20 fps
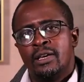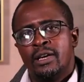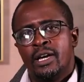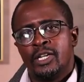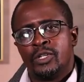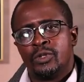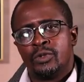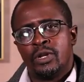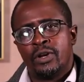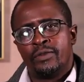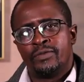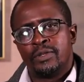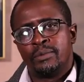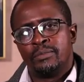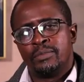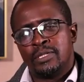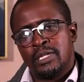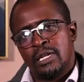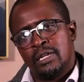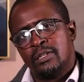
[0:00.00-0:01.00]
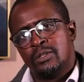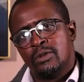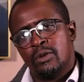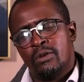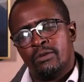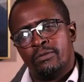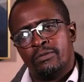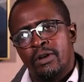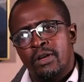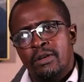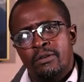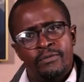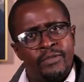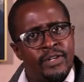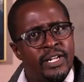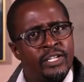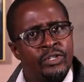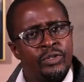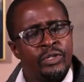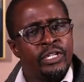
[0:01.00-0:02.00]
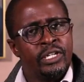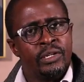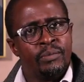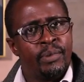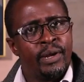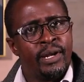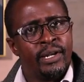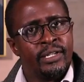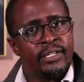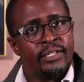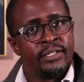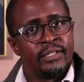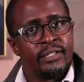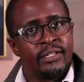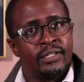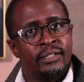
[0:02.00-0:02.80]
I should have some sense of financial independence.